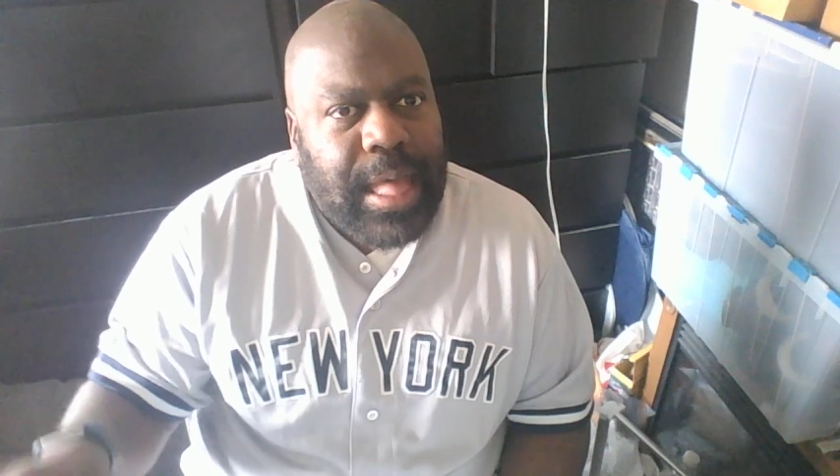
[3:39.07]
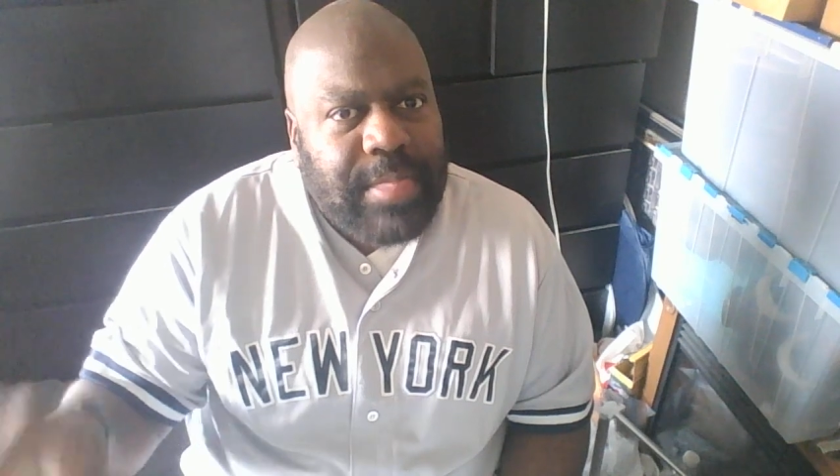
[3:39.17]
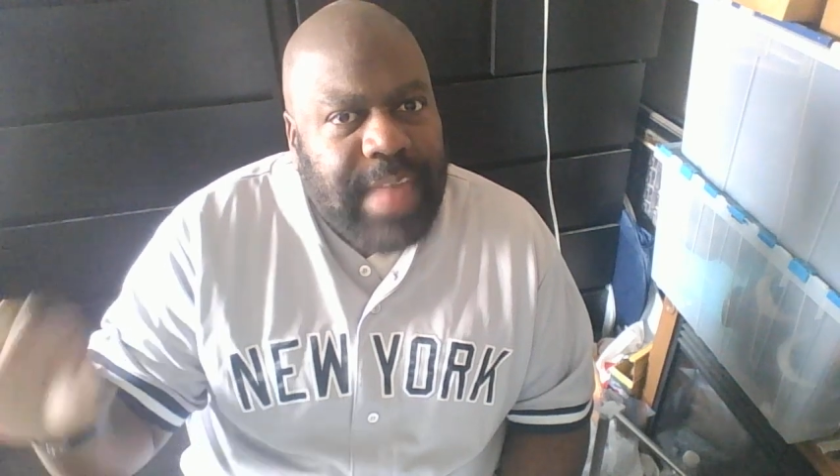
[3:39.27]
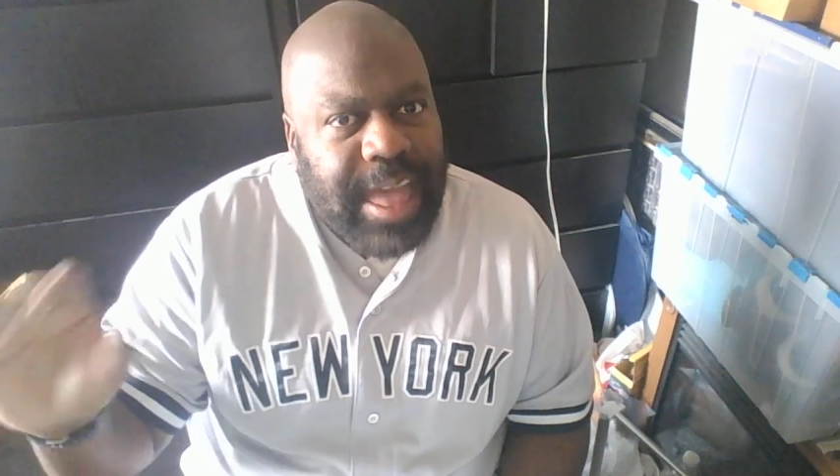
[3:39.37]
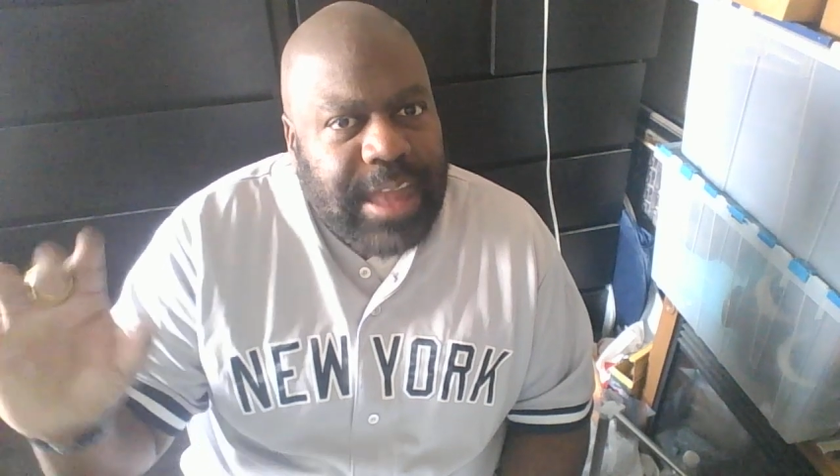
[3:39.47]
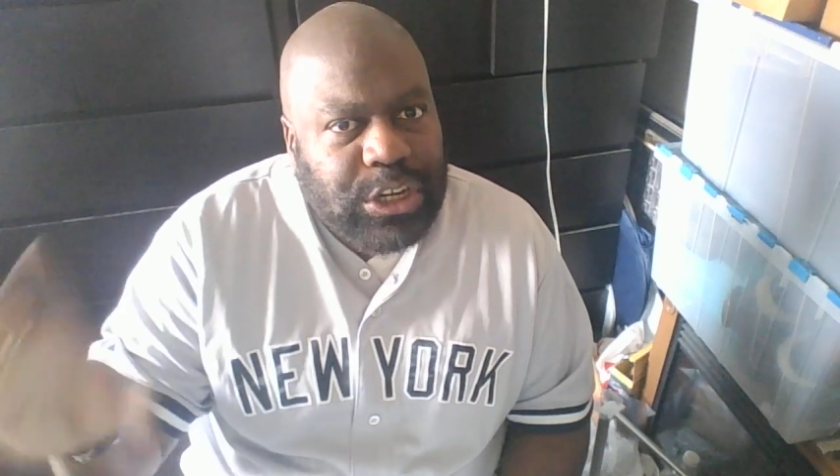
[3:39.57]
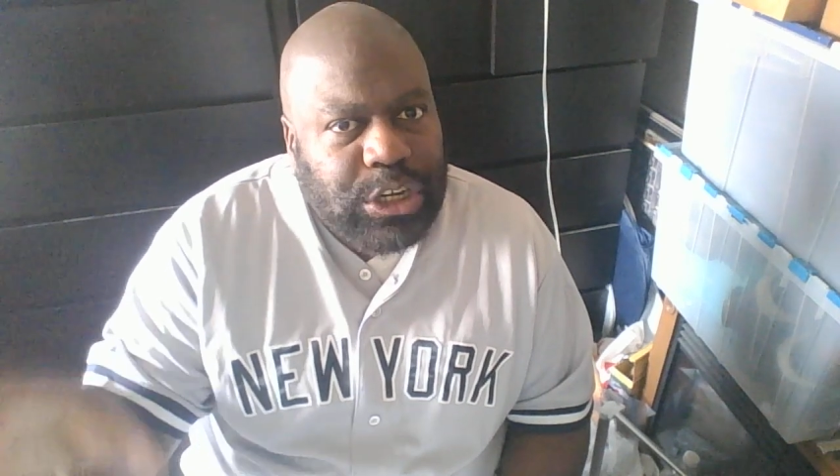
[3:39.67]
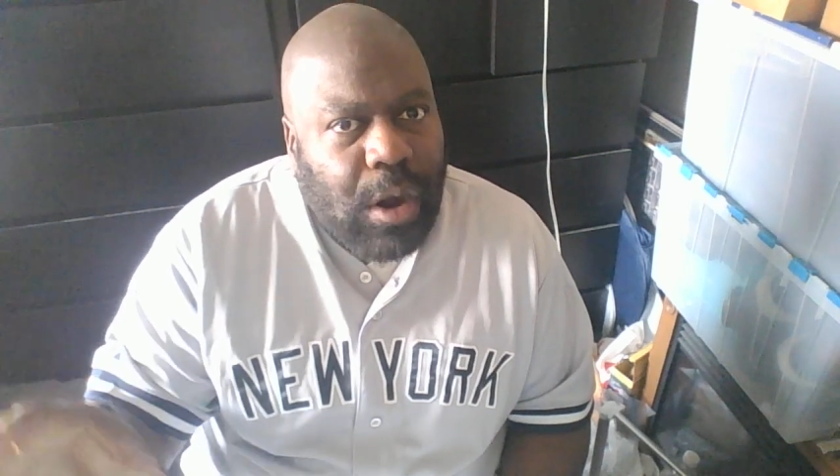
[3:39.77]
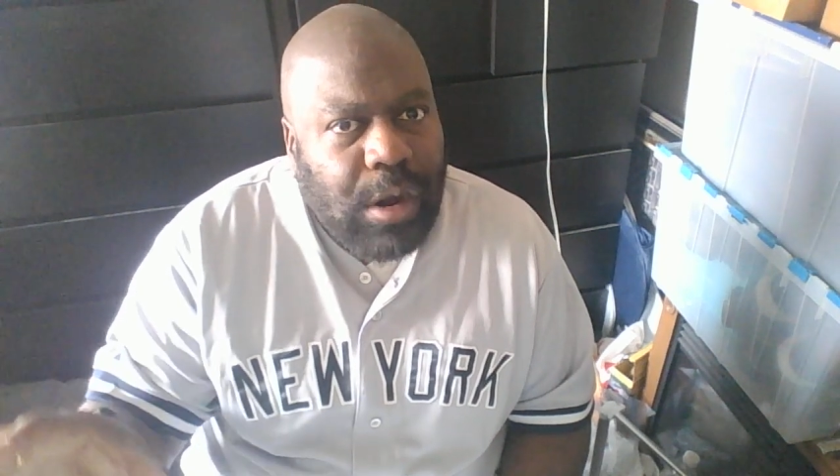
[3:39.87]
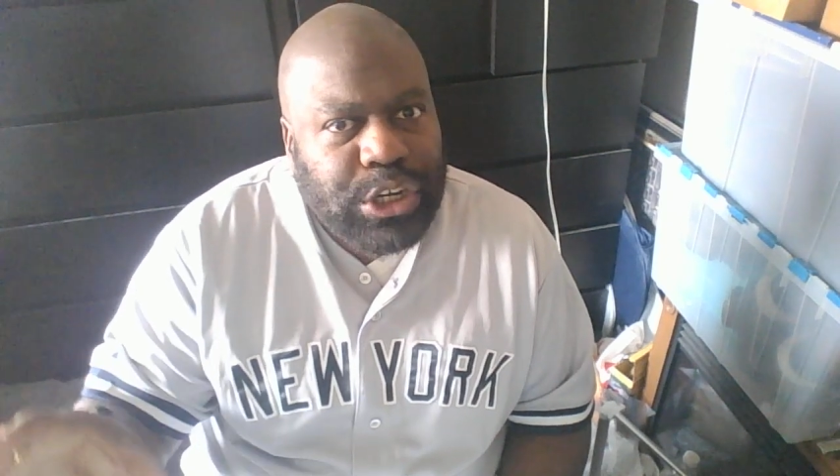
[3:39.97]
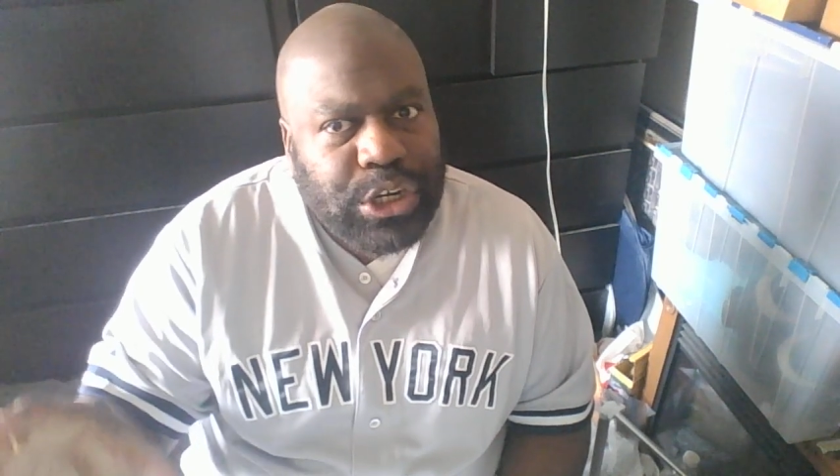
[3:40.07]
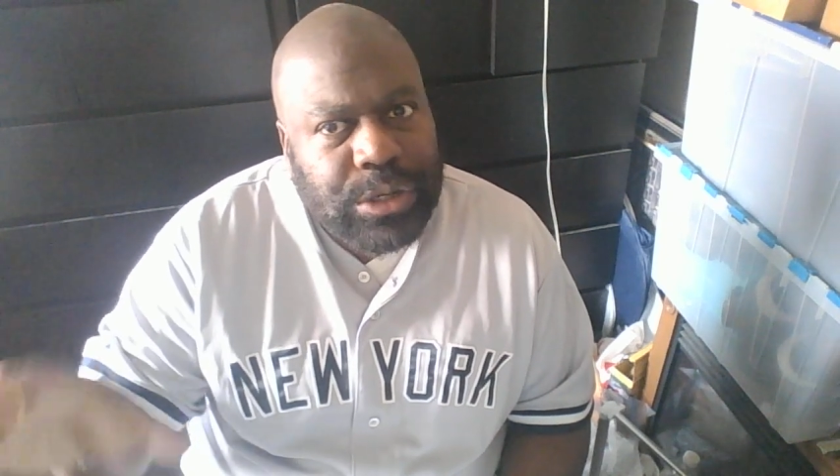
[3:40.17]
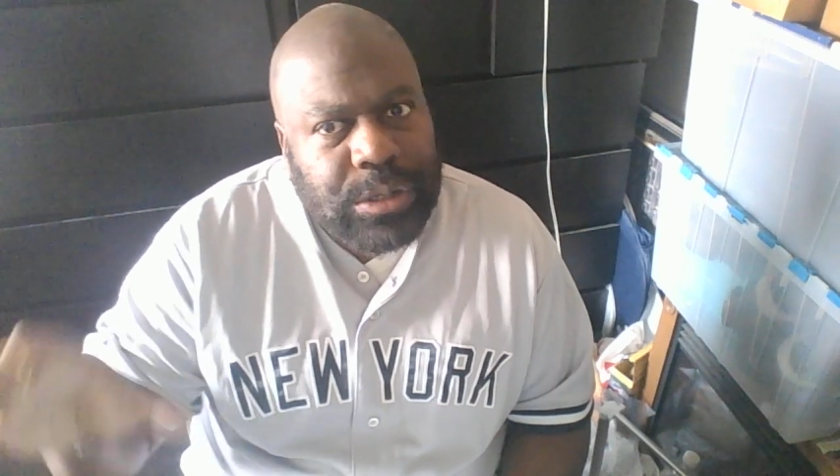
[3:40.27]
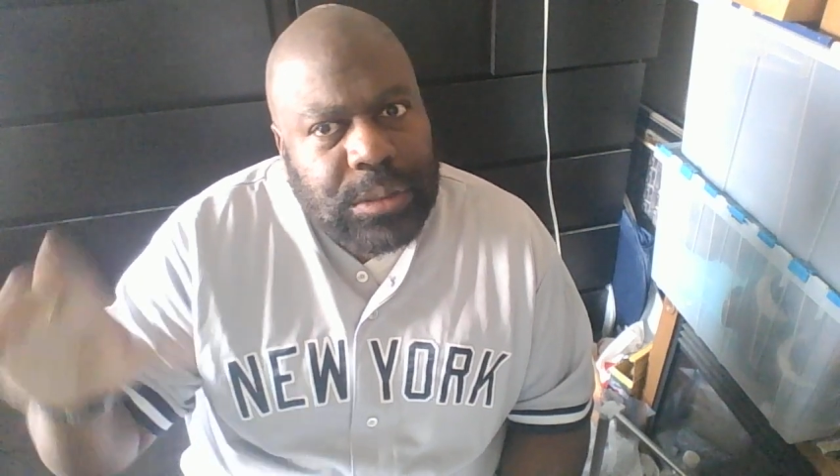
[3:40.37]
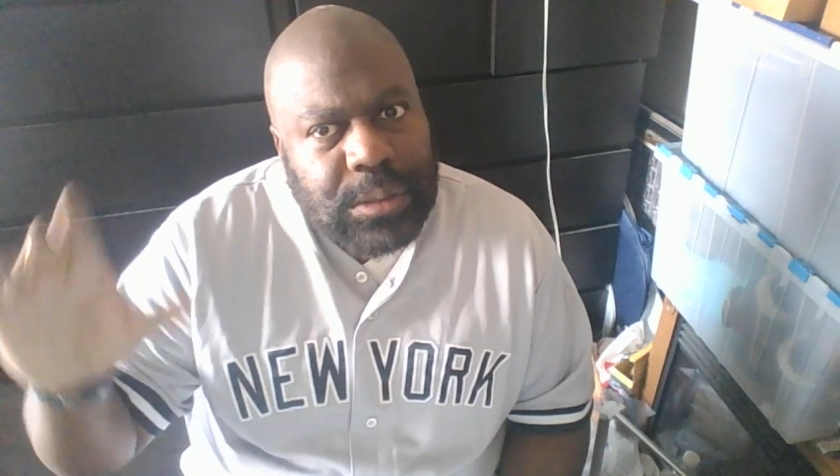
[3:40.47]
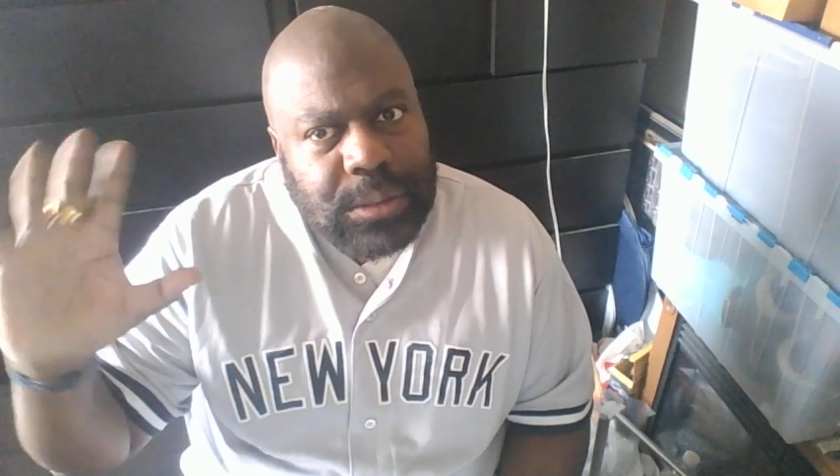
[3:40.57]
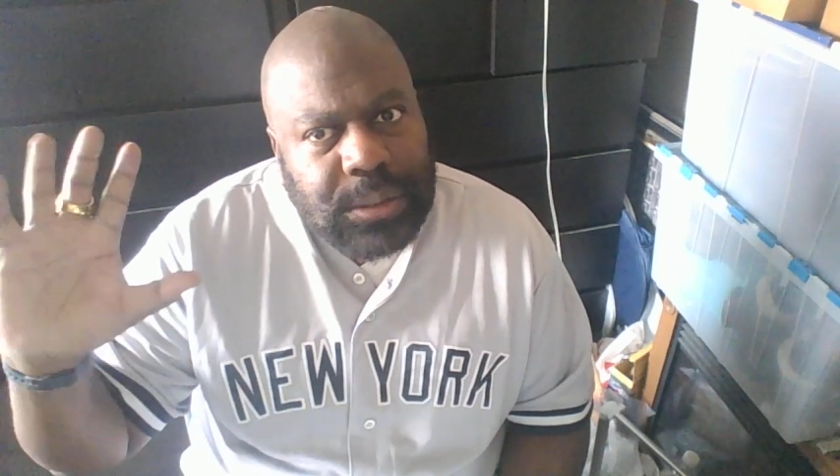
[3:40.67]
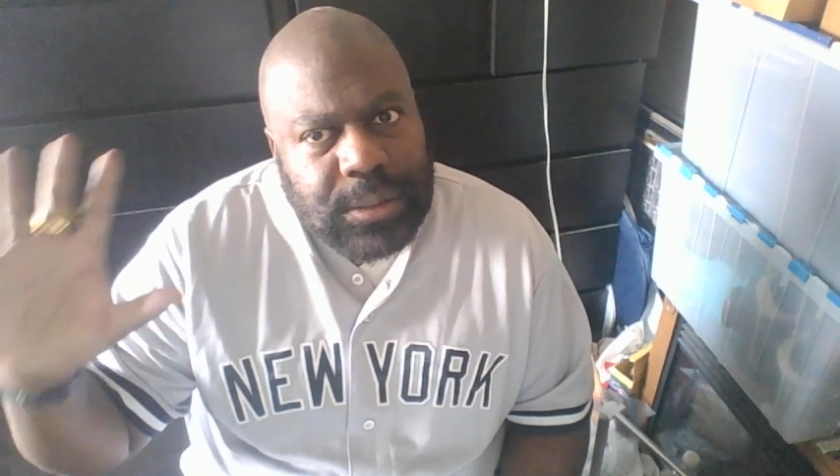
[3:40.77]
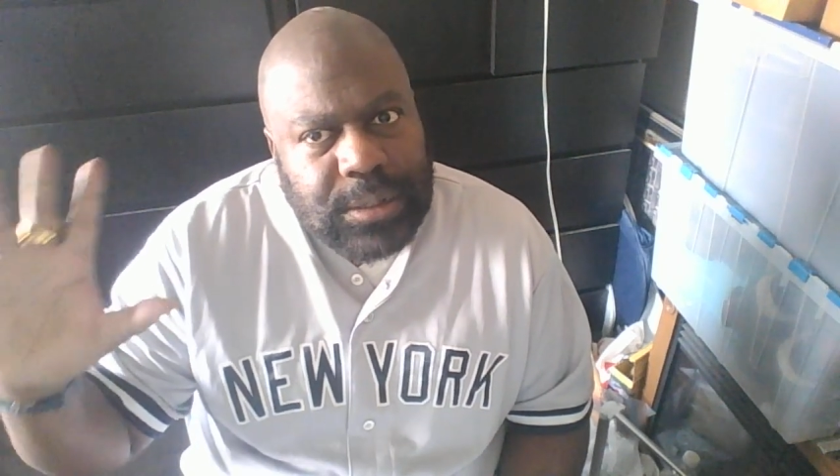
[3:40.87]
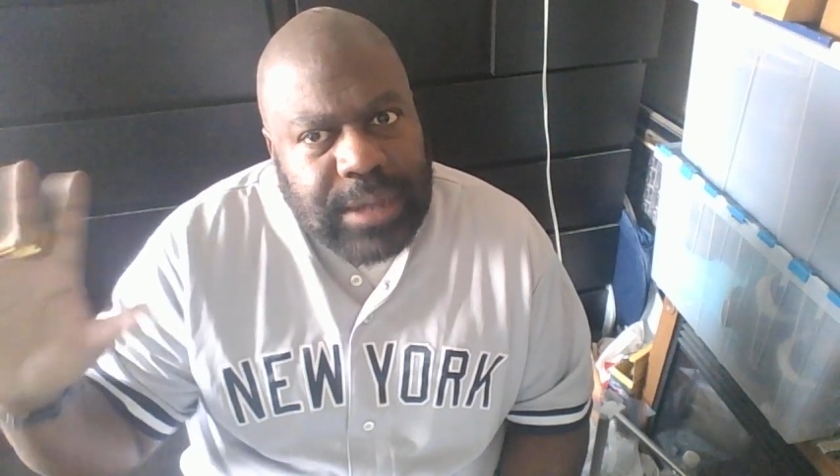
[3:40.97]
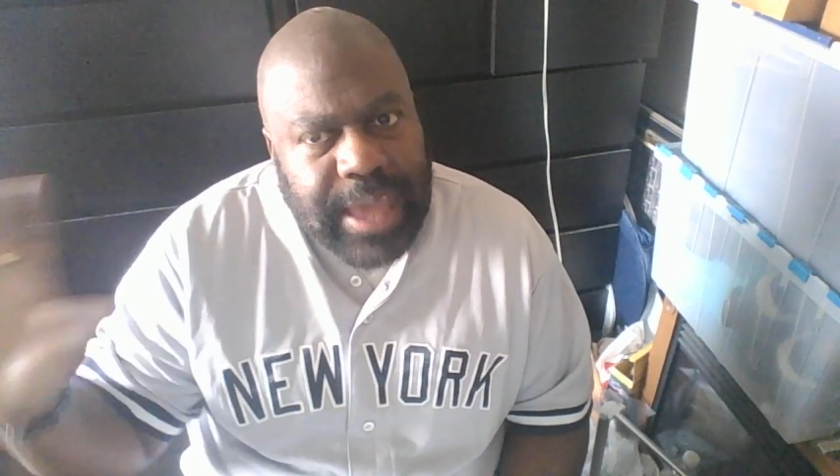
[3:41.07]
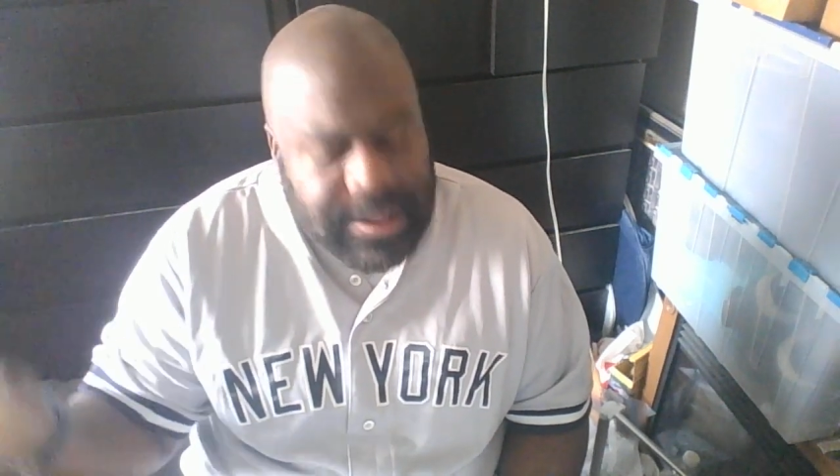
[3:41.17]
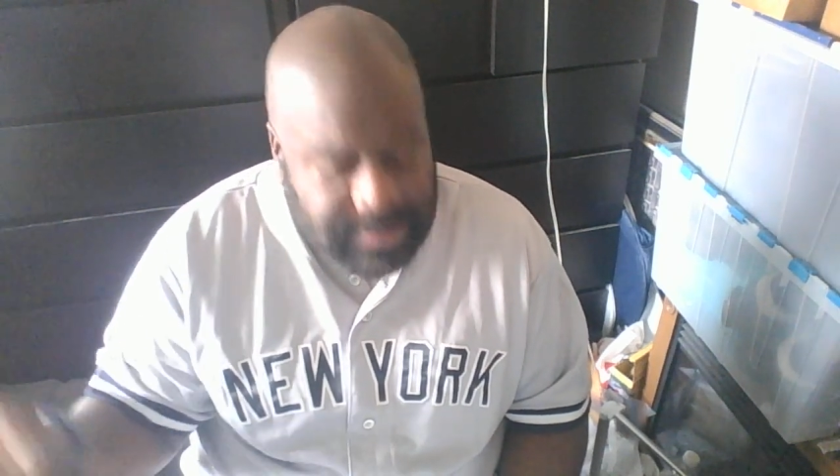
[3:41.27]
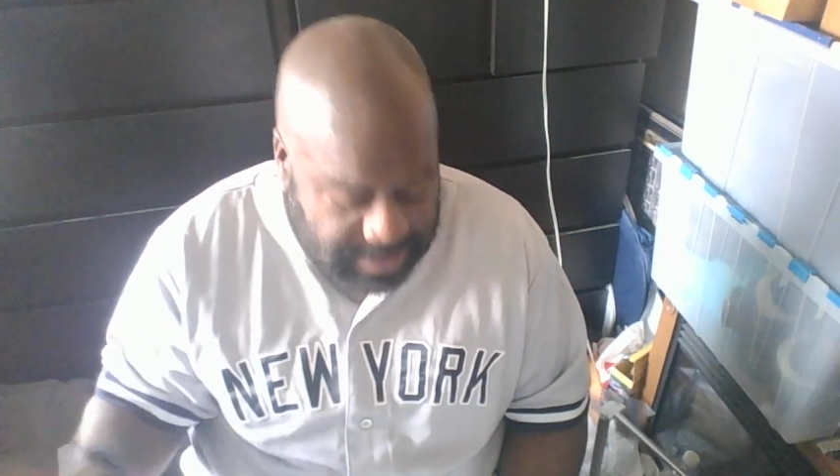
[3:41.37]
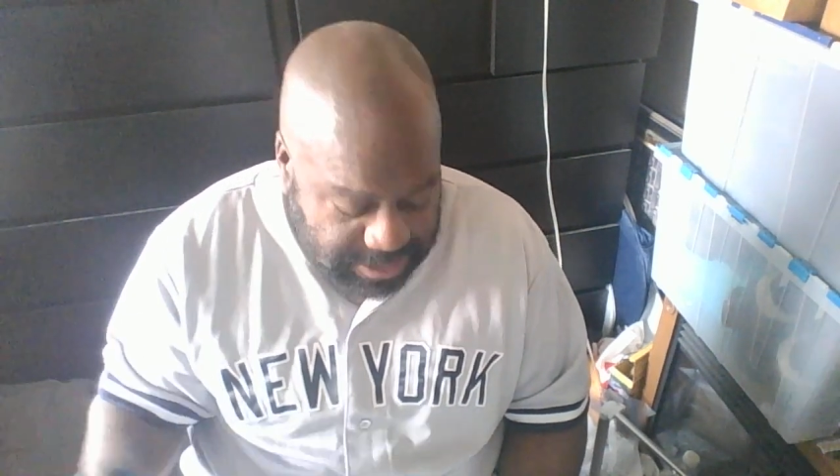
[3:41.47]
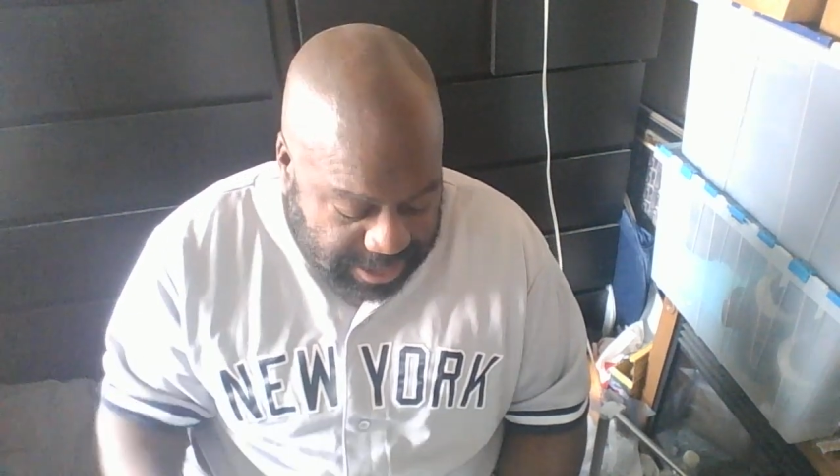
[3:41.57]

that Charger-KC